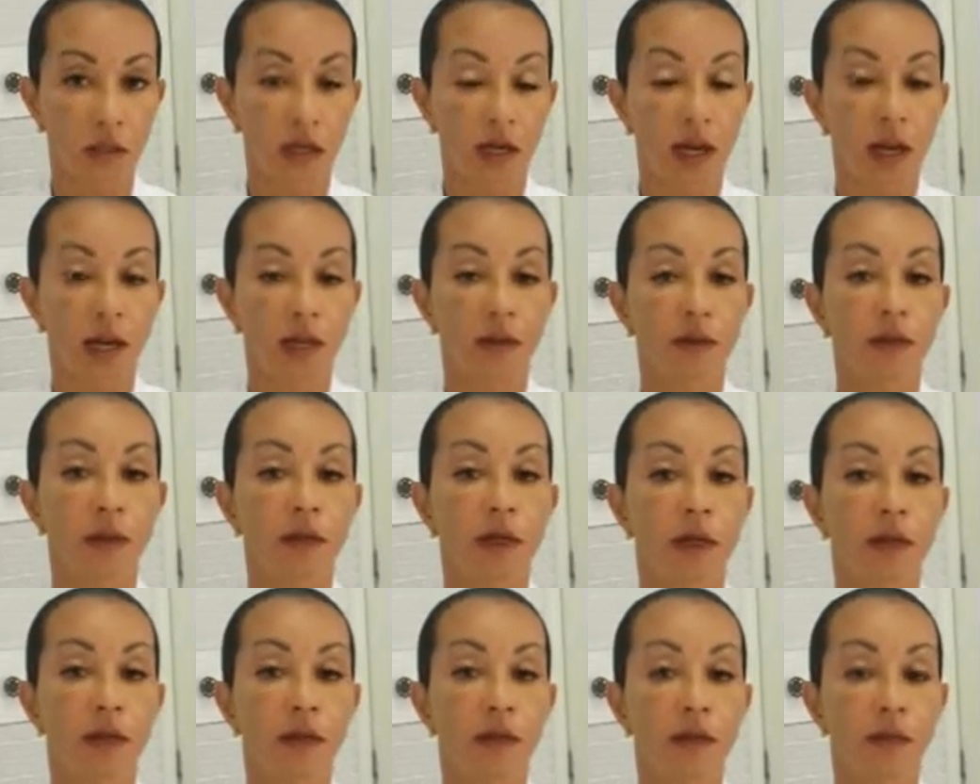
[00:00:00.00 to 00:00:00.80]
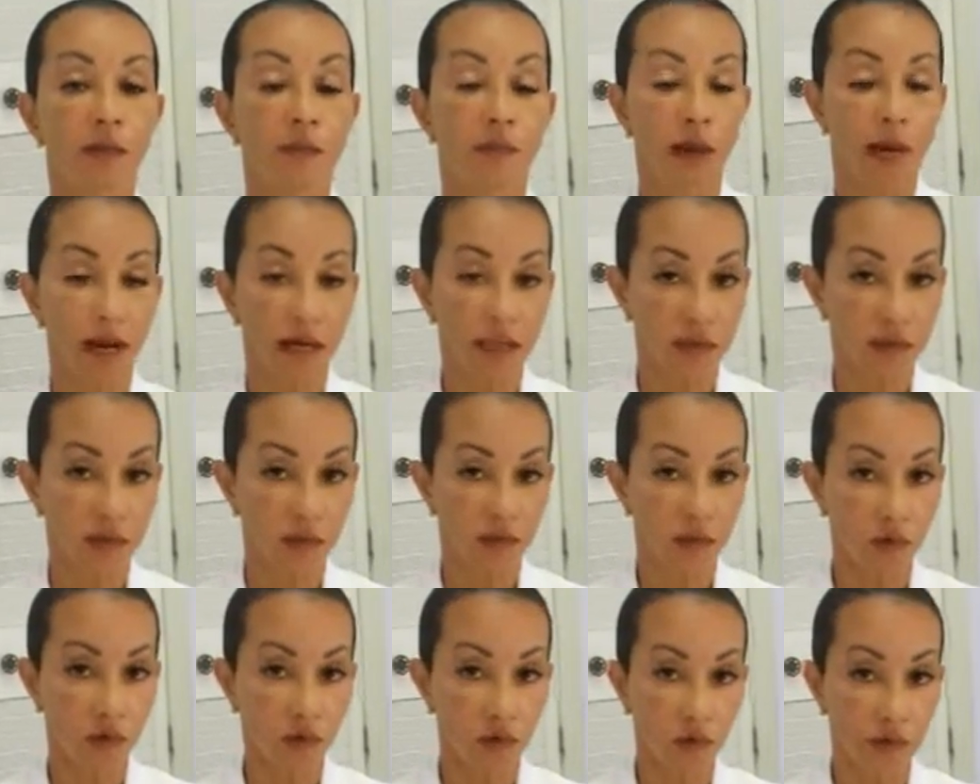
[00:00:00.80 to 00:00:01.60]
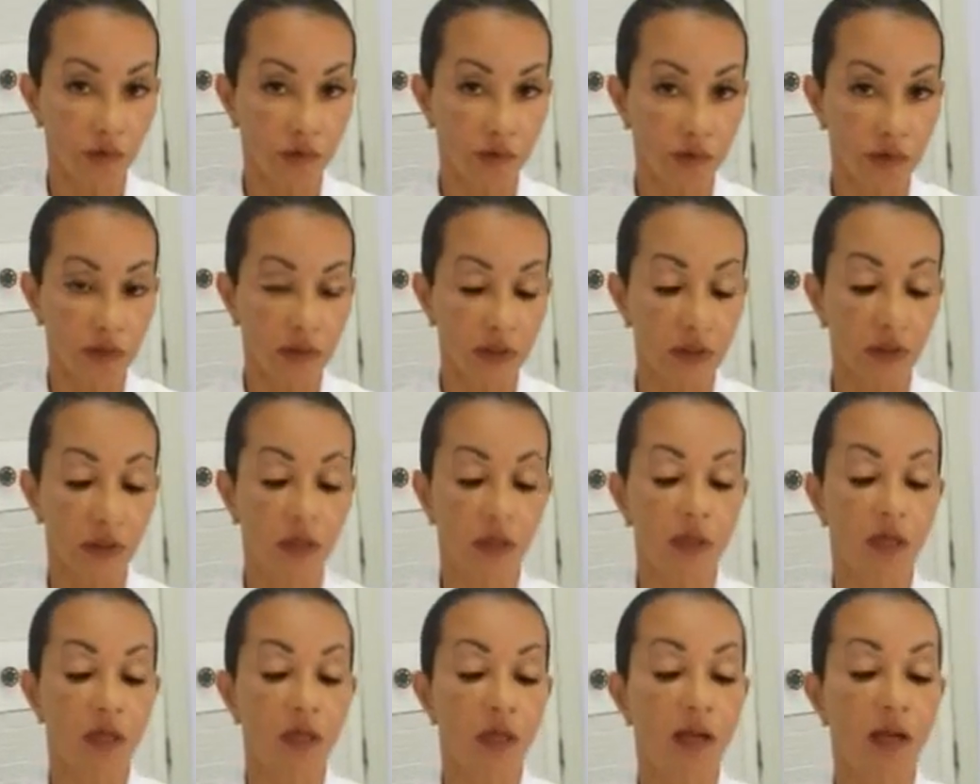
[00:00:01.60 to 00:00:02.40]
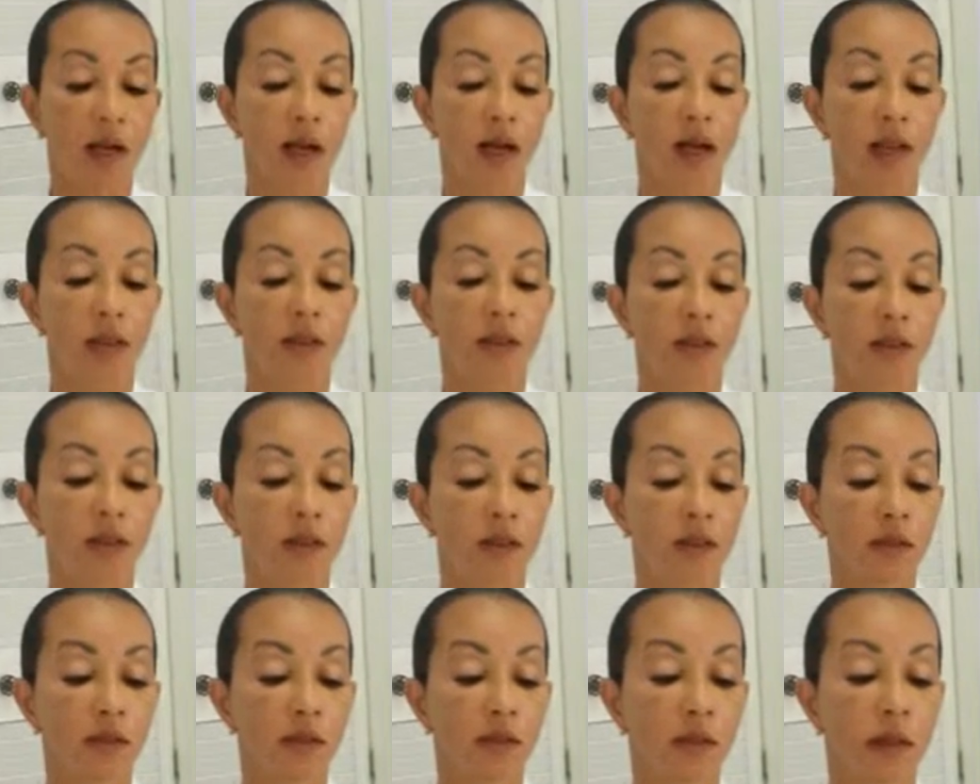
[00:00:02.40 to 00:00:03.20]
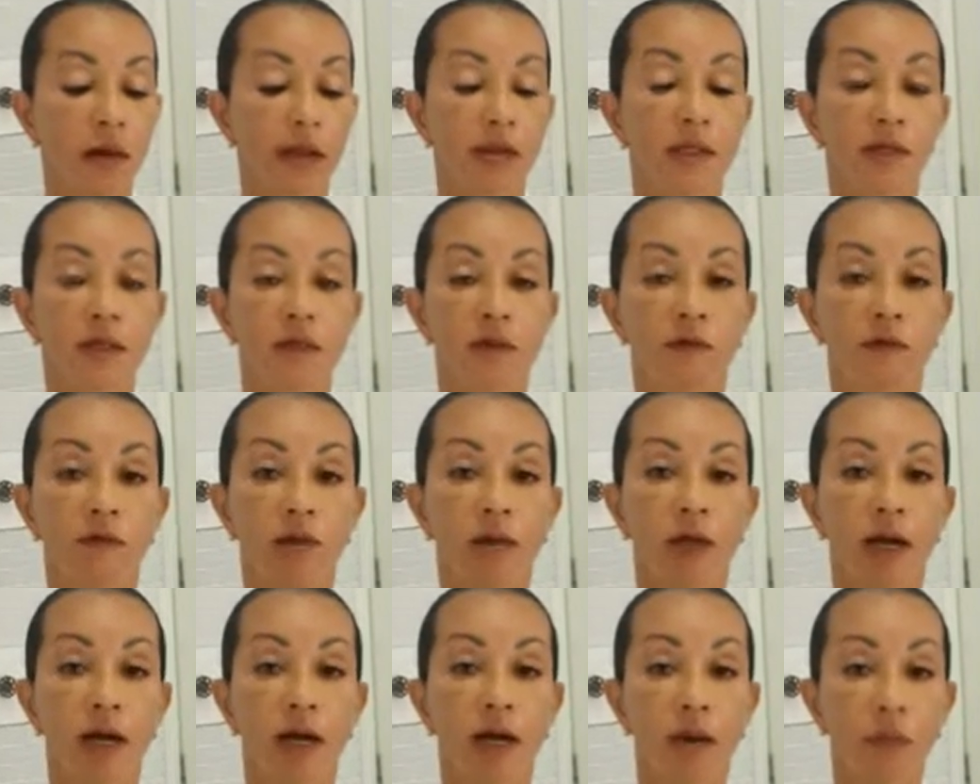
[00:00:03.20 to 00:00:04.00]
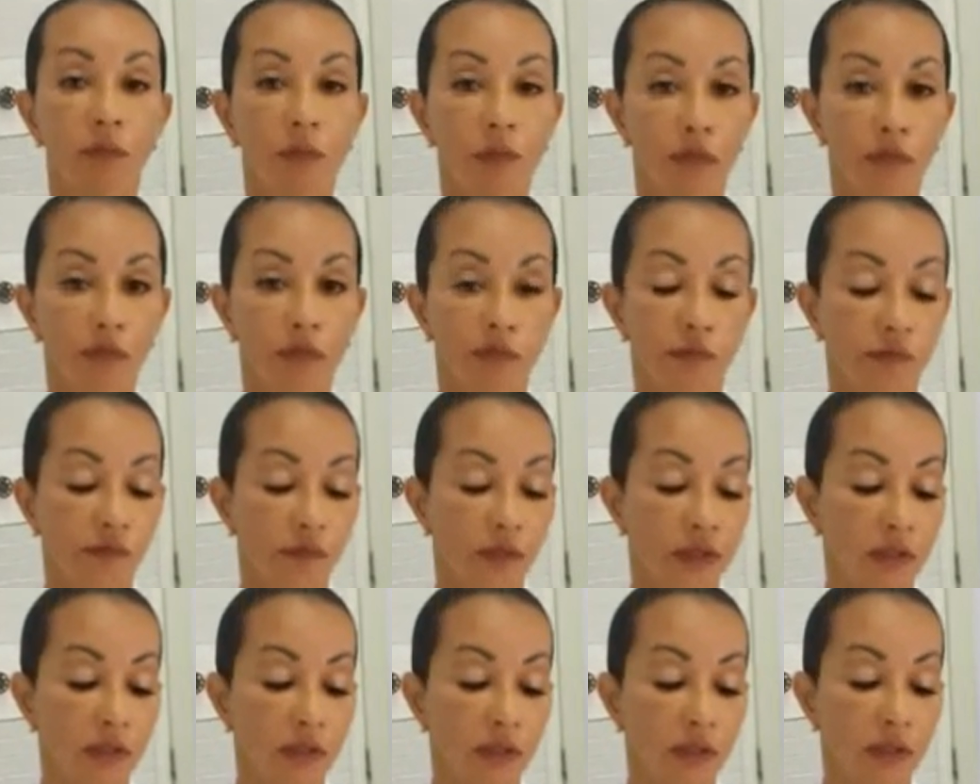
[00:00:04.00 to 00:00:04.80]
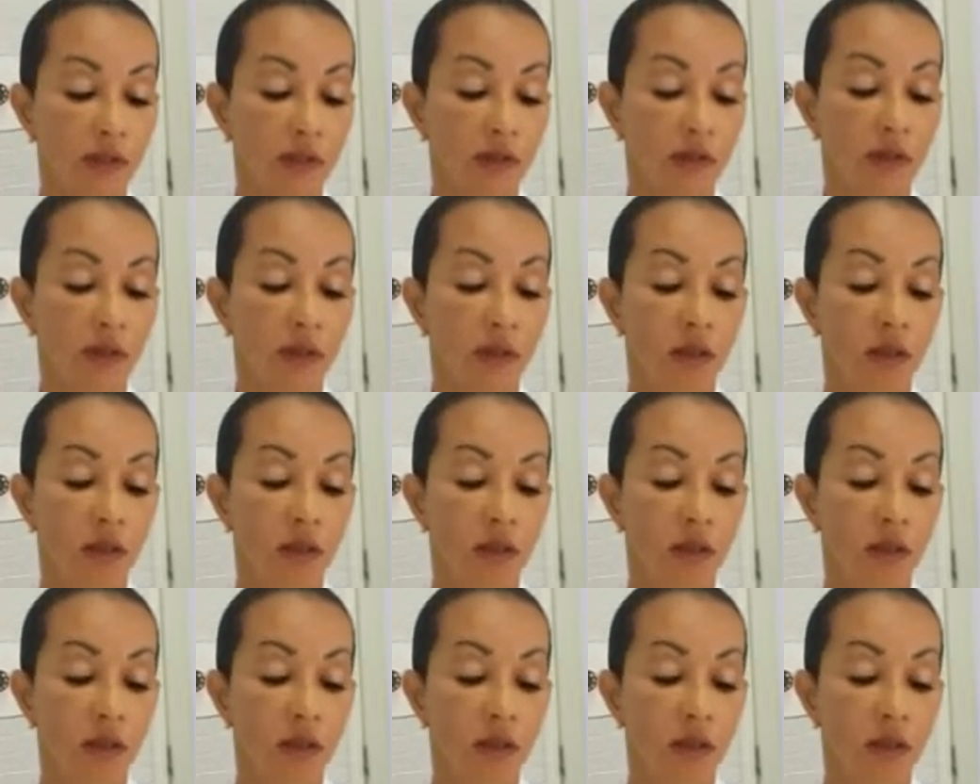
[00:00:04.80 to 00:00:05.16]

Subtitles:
and the backs of the lower front teeth and the backs of the upper front teeth.